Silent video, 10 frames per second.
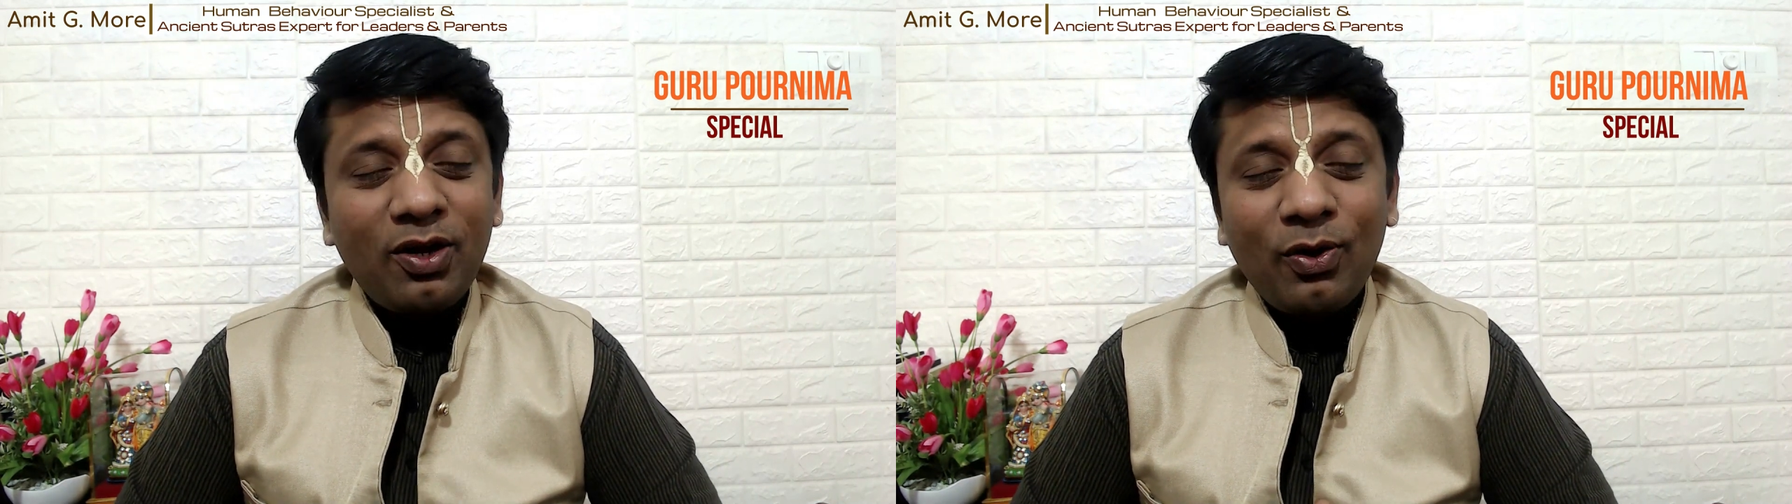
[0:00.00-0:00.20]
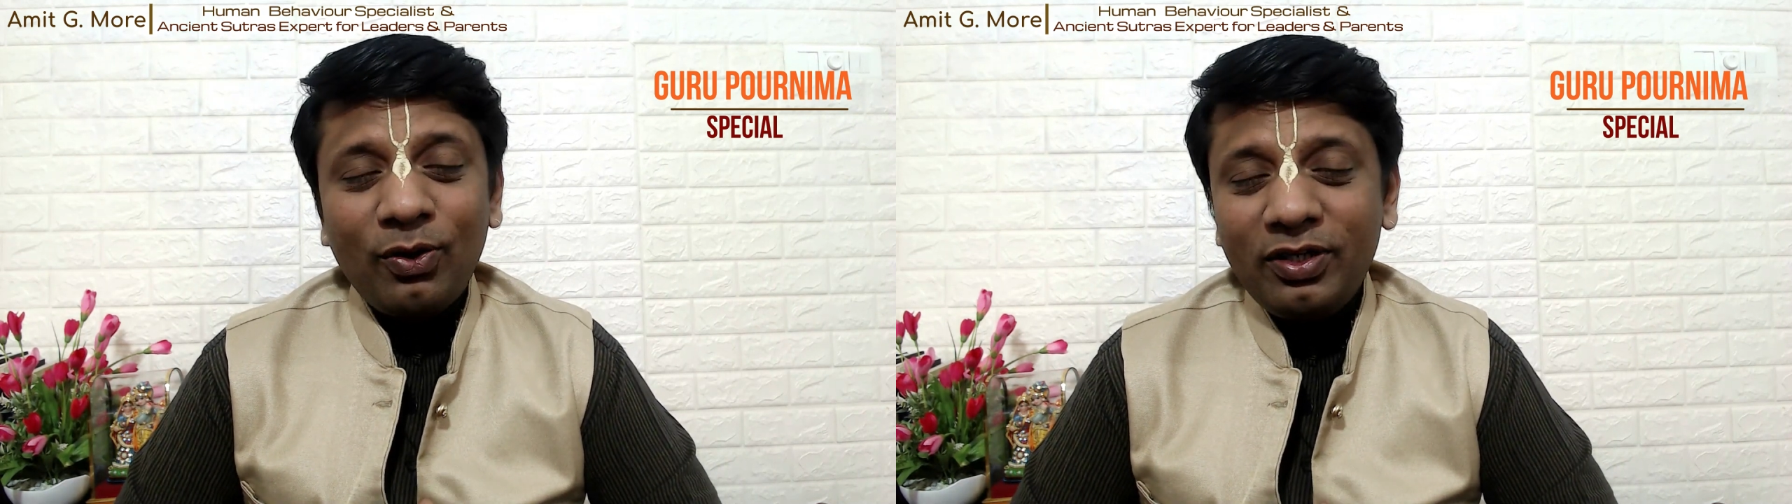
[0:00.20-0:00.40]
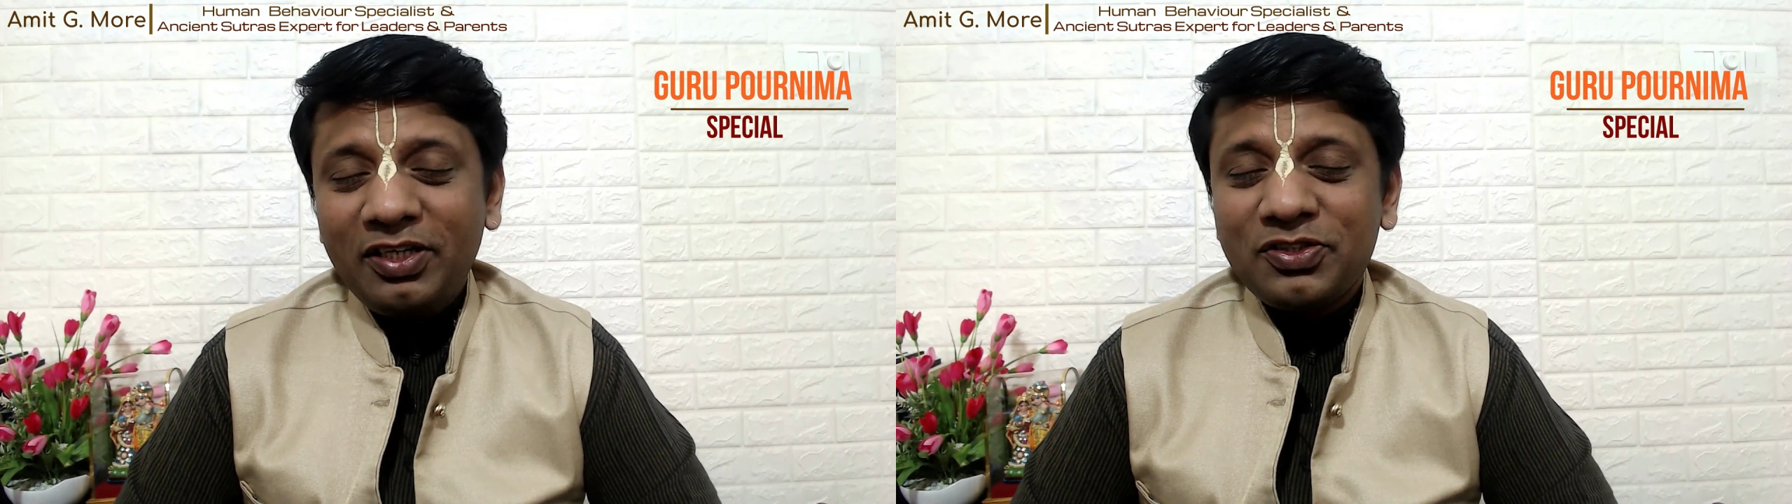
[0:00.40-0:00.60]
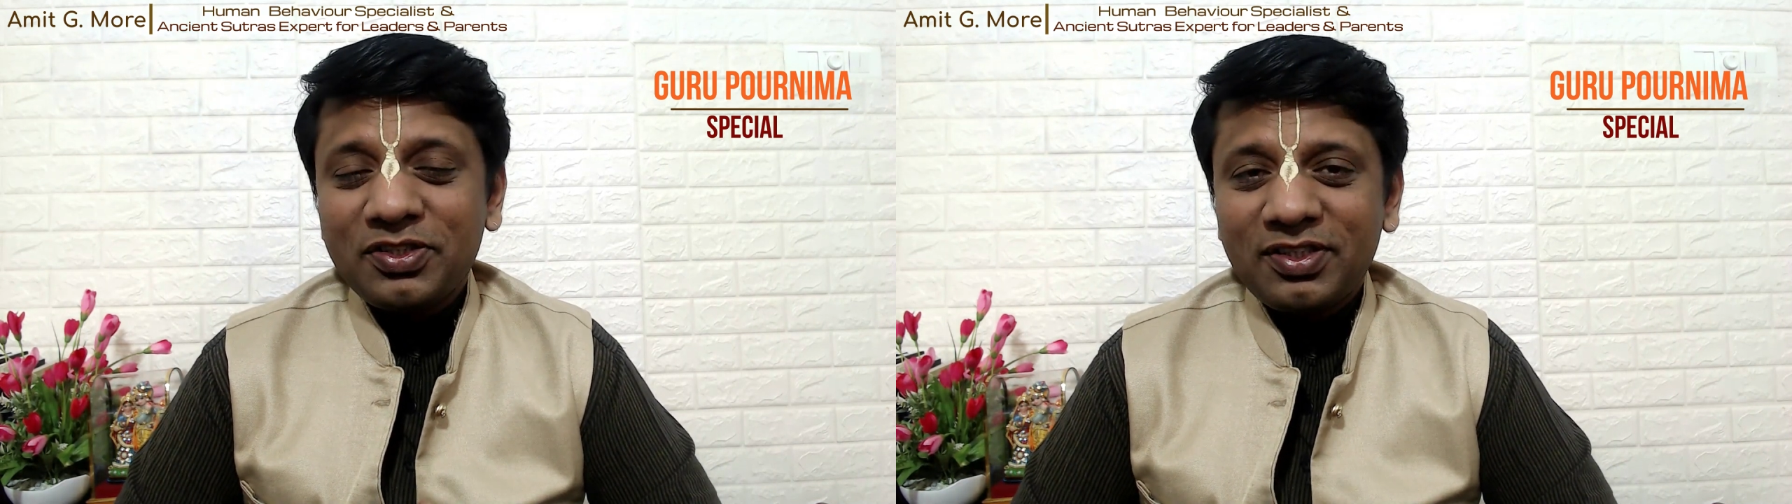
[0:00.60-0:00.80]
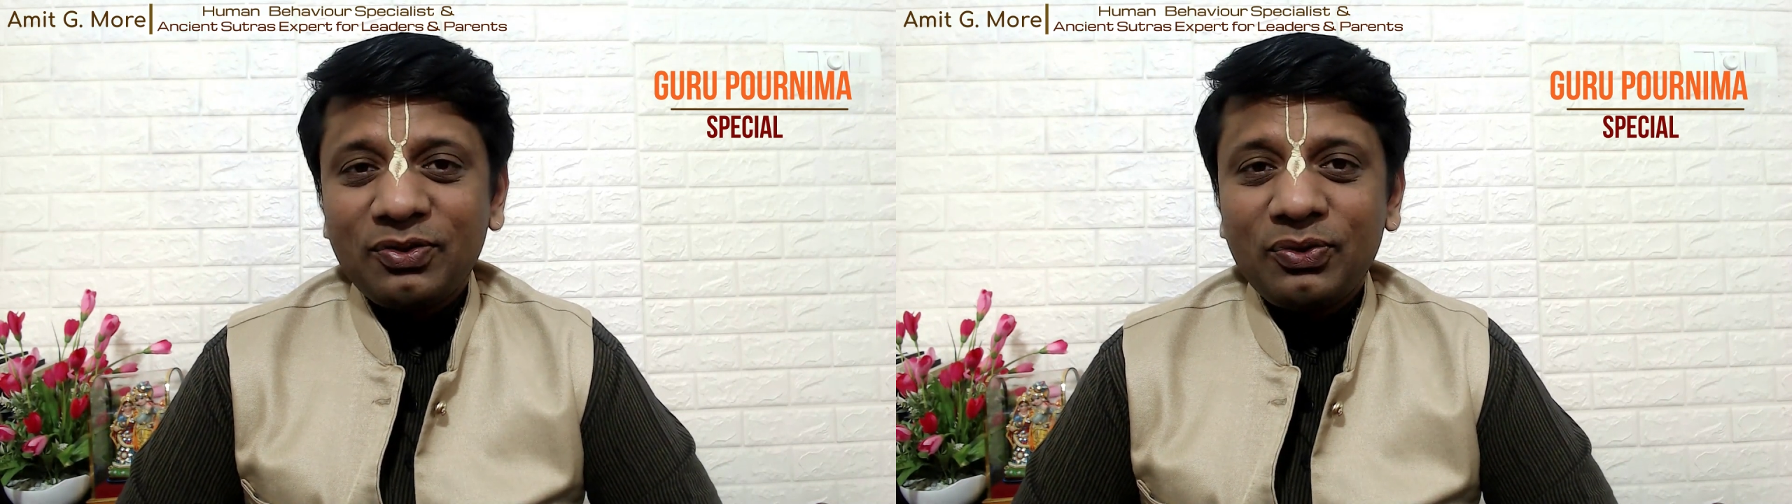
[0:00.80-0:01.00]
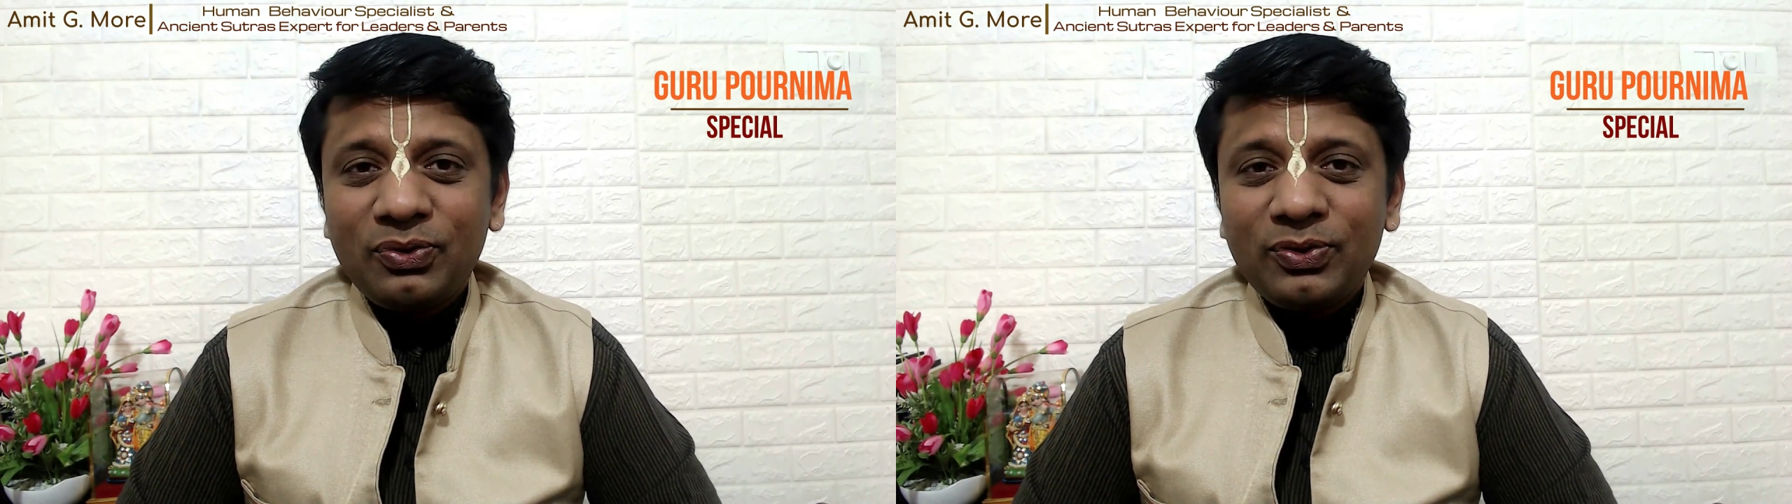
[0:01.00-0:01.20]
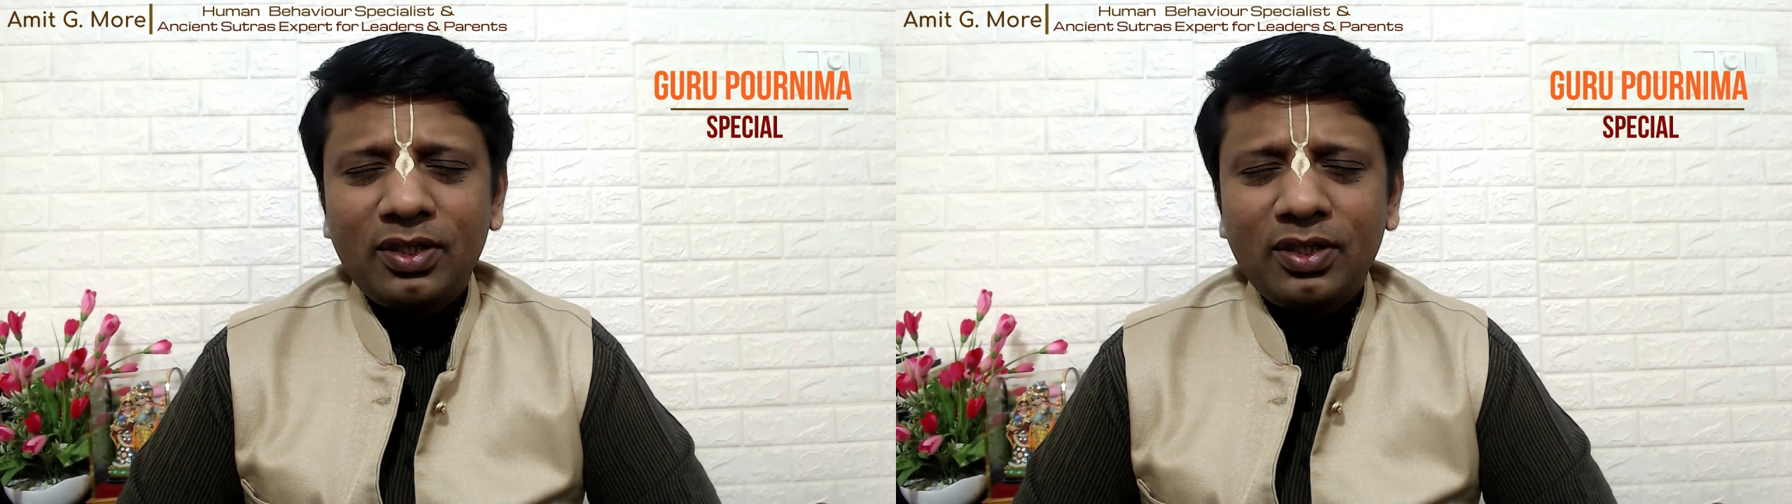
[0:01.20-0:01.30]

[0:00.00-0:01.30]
all teachers and gurus,